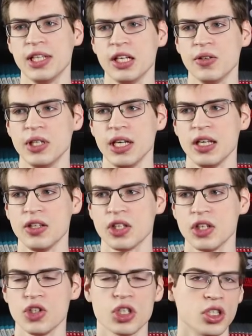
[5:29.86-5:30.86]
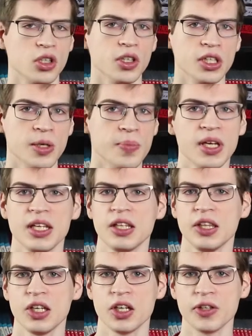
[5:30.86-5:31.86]
nowadays can just look up
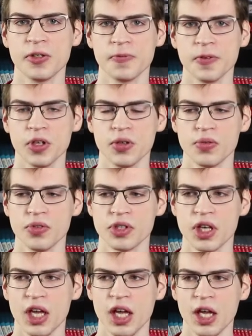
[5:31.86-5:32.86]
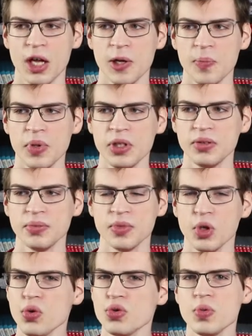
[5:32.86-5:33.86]
anything on their phones, but
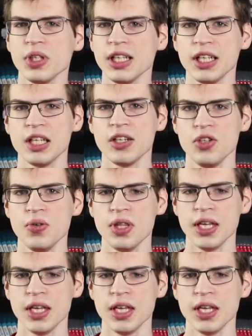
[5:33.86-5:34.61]
who's really gonna do